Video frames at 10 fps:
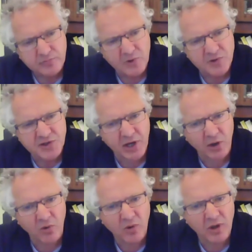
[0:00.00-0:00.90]

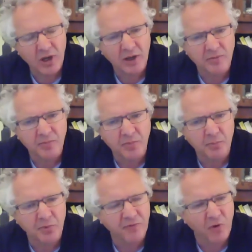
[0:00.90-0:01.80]
skill and
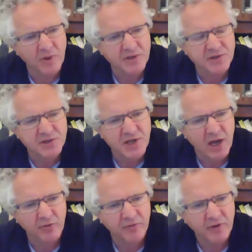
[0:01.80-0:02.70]
performance
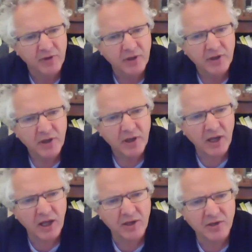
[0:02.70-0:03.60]
itself.
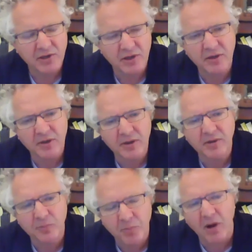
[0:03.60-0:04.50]
And
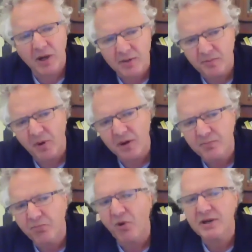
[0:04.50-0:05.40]
by
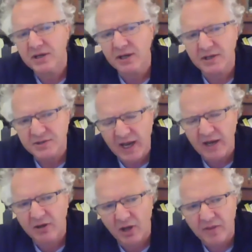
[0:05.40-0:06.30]
breaking it
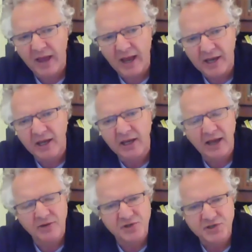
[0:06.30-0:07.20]
down like that, it
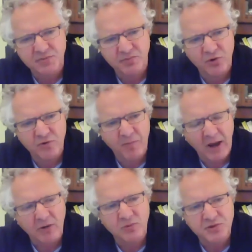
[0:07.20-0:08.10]
allows us to move
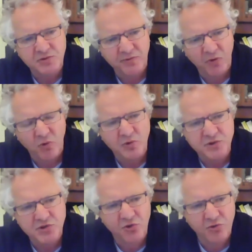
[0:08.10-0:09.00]
backwards and forwards
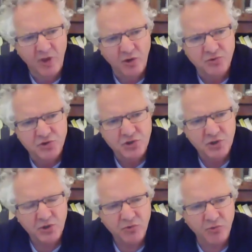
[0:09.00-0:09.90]
through those
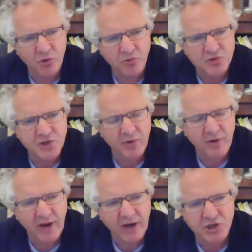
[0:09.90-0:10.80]
routes. So
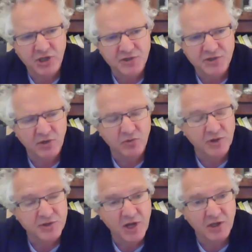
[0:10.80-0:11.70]
if actually a skill
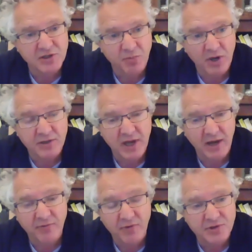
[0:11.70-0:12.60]
does start to break
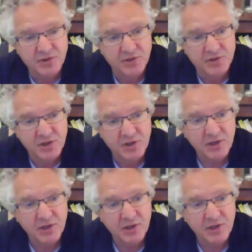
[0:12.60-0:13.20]
down, for instance,